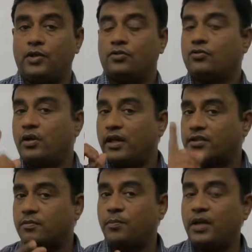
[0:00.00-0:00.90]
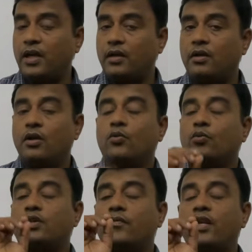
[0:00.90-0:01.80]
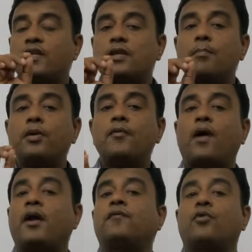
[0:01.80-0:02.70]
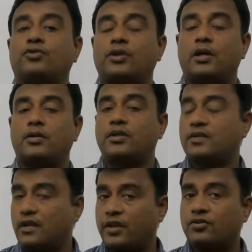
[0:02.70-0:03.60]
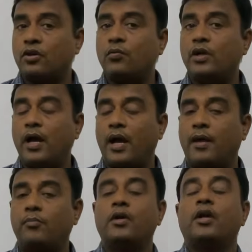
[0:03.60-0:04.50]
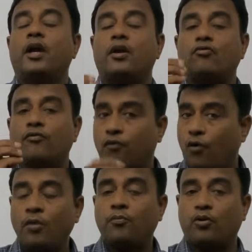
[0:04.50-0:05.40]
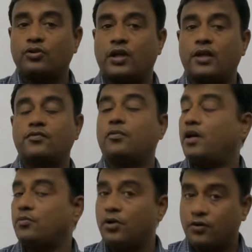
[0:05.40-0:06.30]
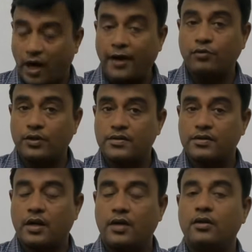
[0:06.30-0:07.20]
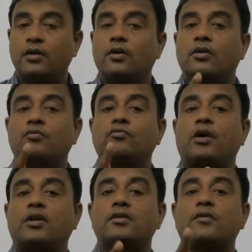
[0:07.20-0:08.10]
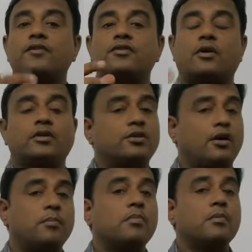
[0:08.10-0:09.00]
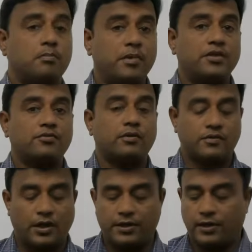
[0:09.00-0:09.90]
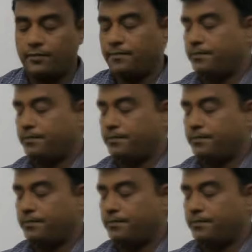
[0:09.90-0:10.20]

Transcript: So let's begin with a very simplified flowchart. This lecture will have around 4 flowcharts where we'll try to understand what is the physiology of menstrual cycle.